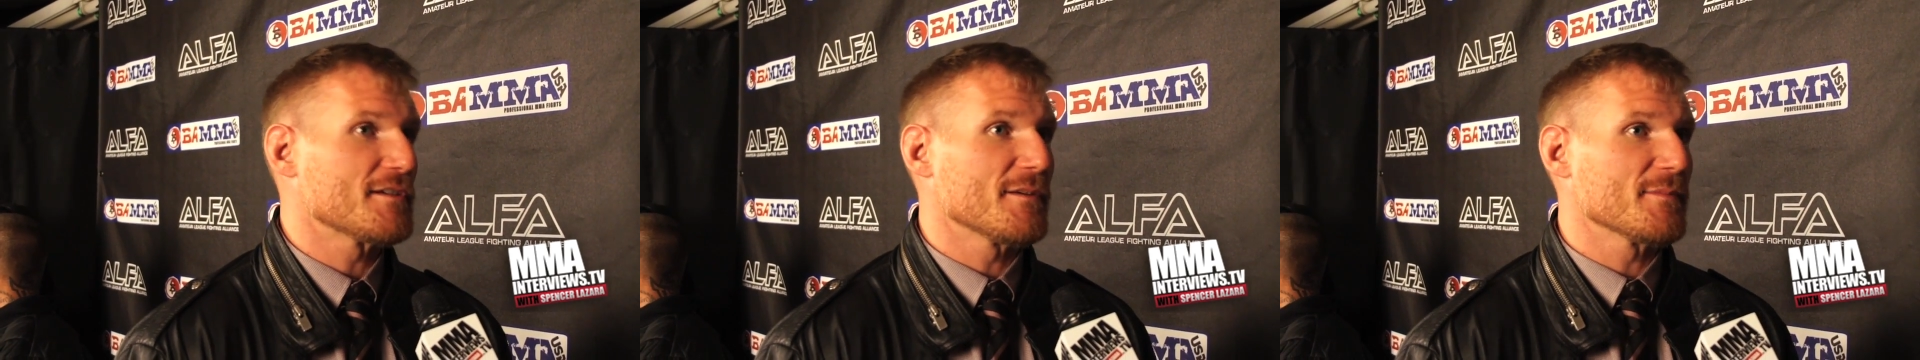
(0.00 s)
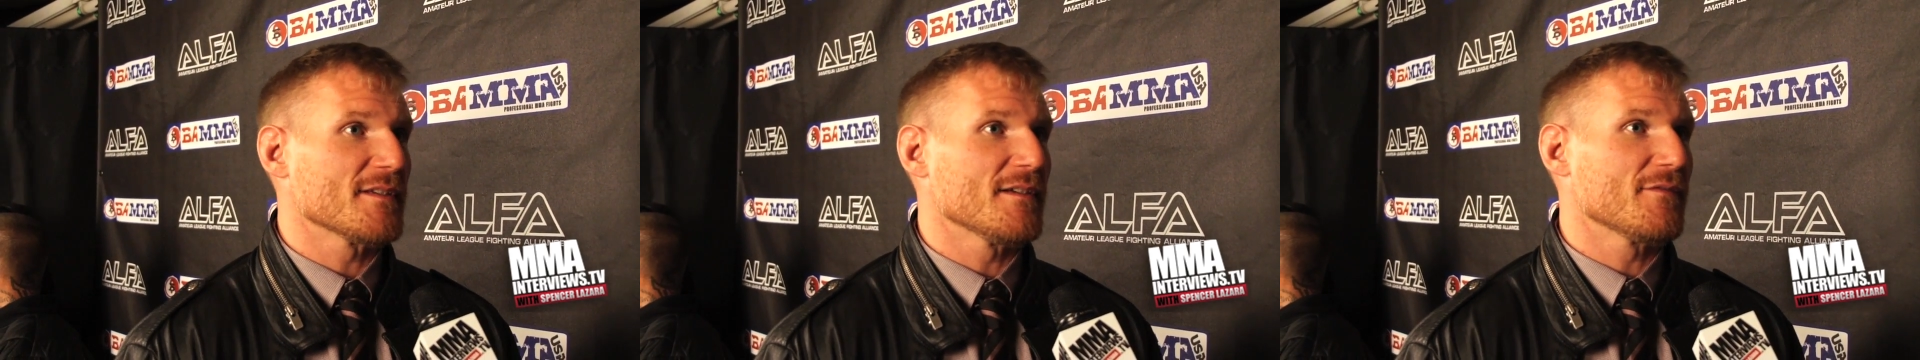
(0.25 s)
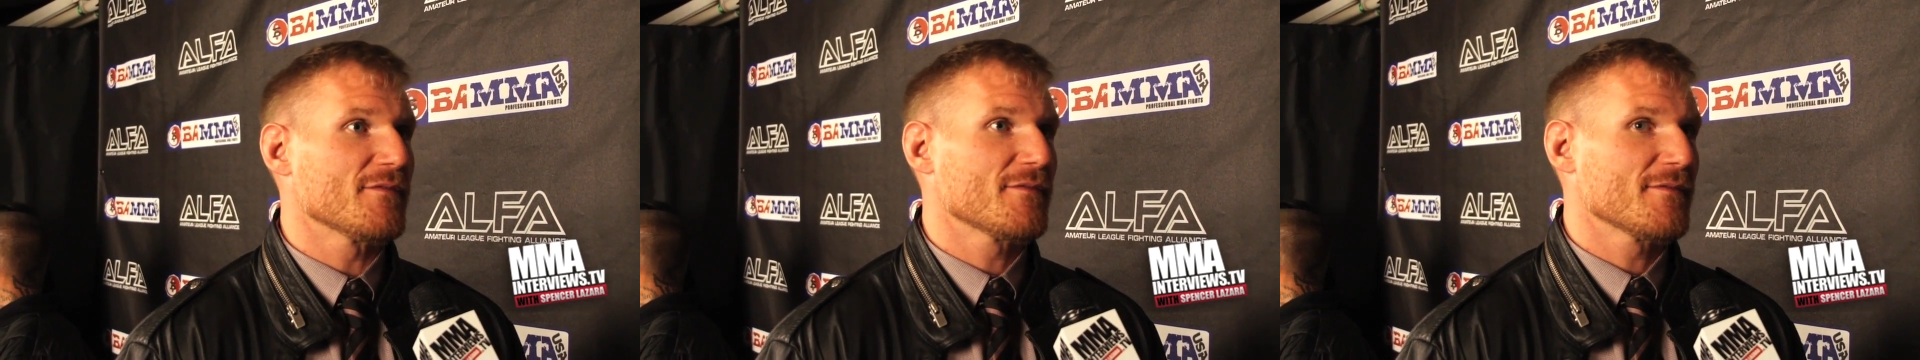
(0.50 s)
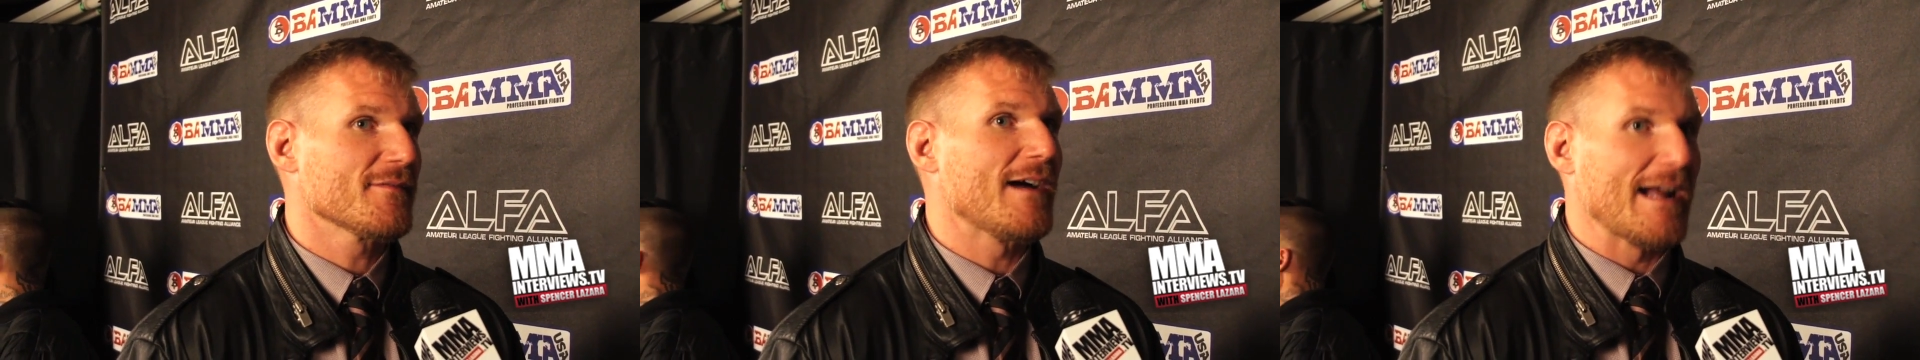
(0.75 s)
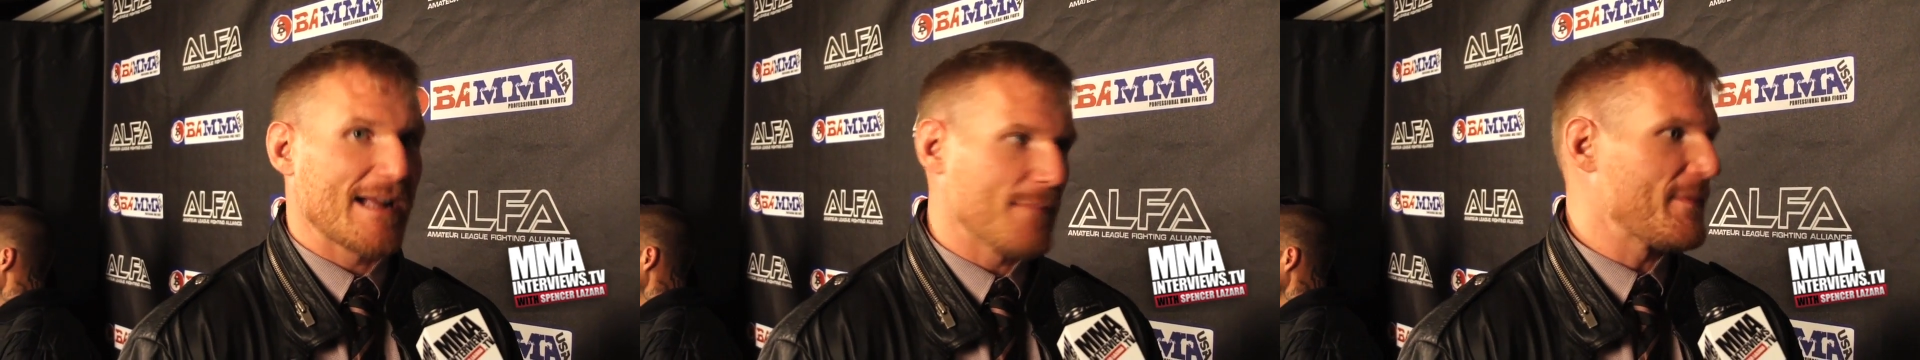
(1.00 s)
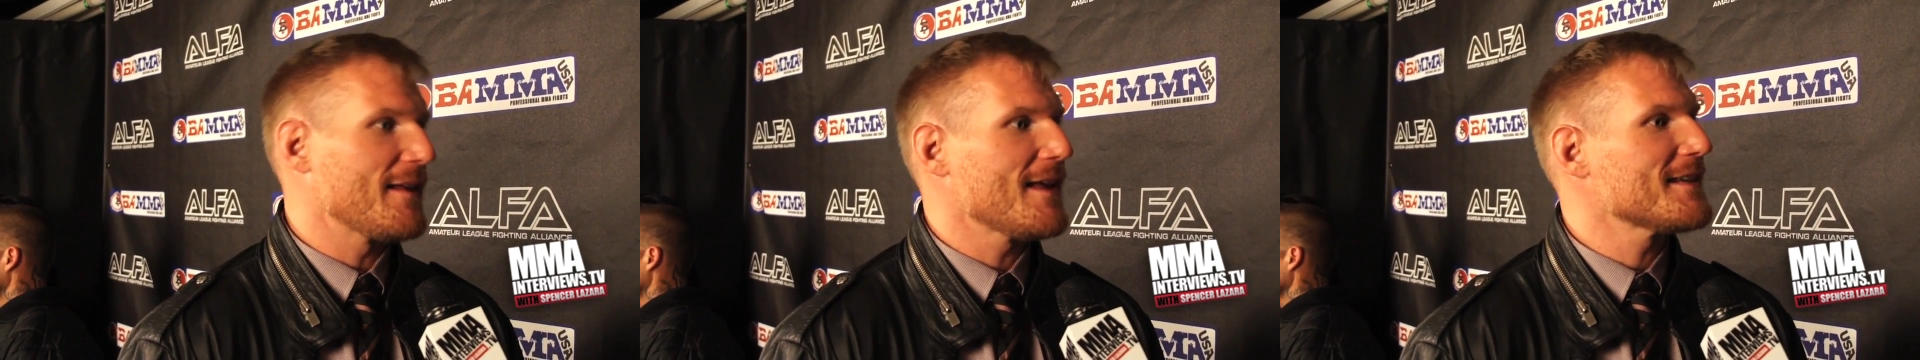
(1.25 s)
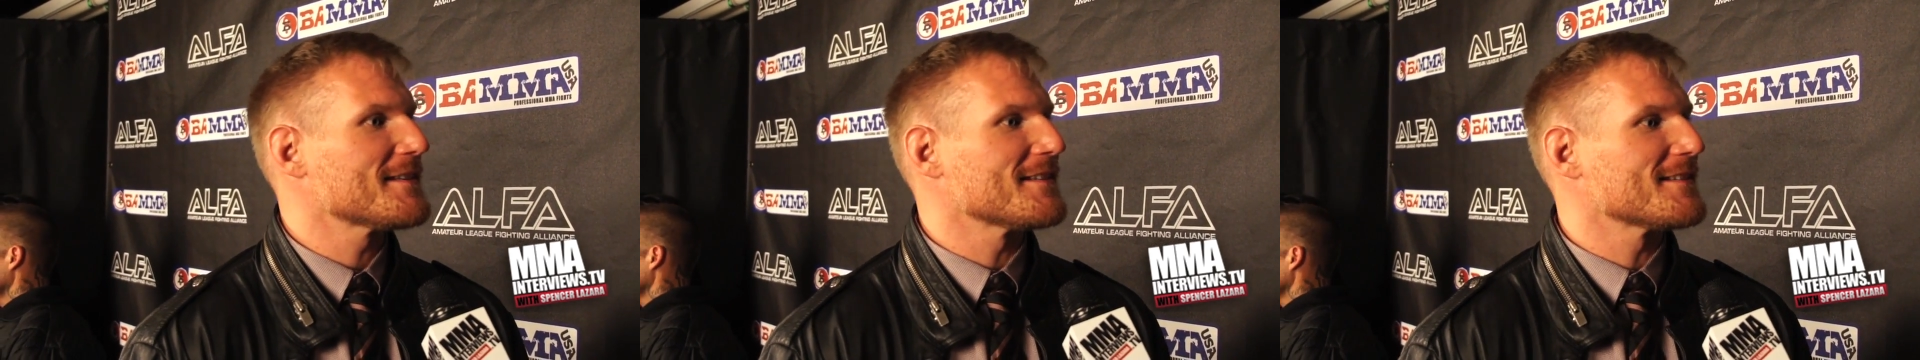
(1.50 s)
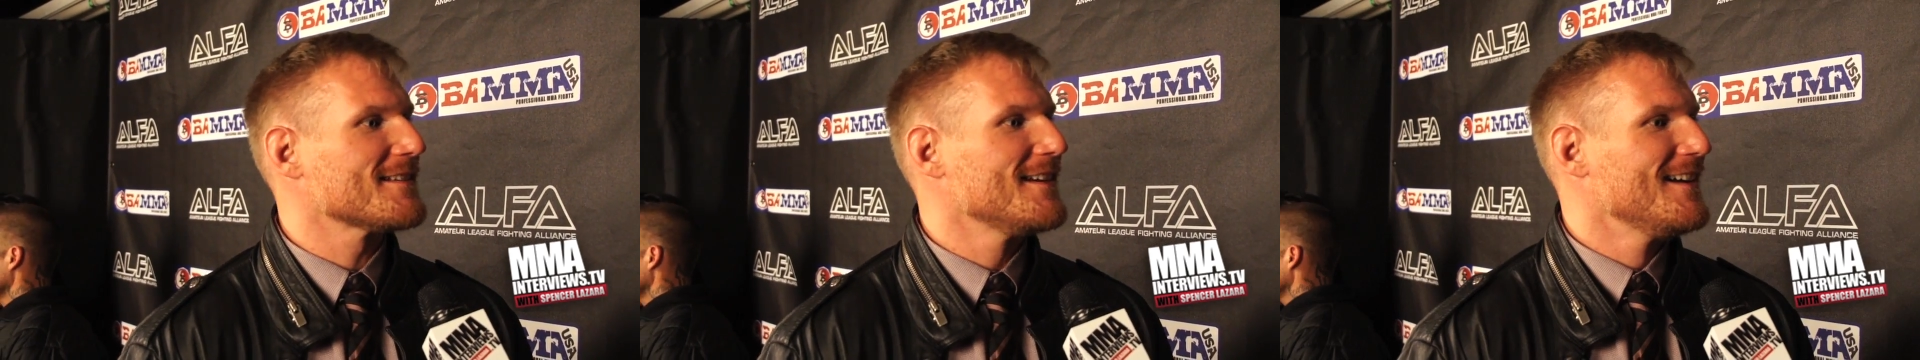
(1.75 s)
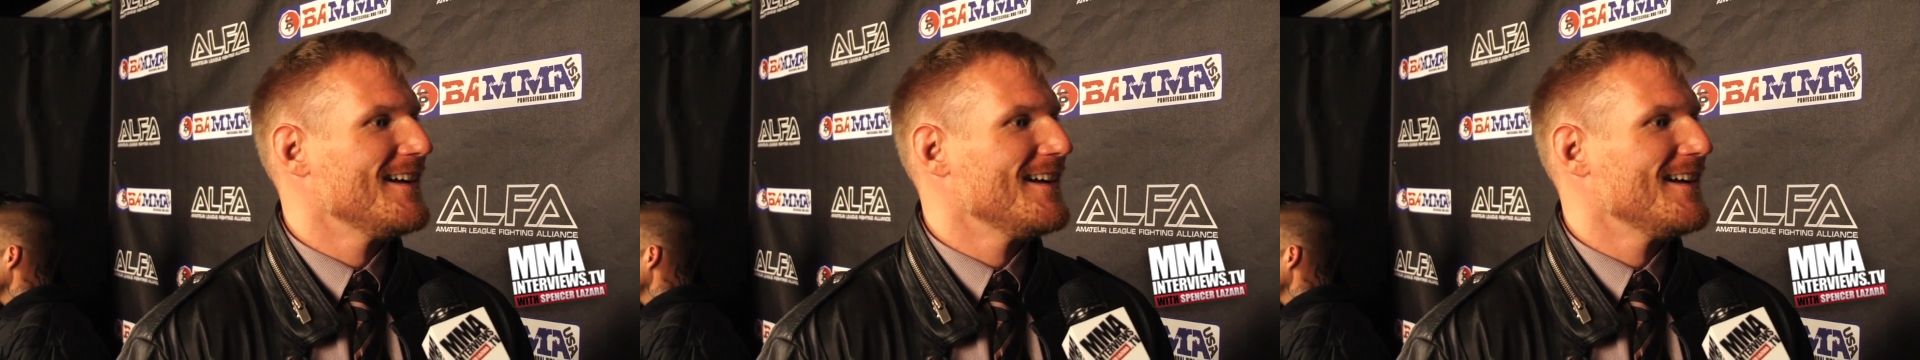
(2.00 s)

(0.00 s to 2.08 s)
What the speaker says: terms of I got my license,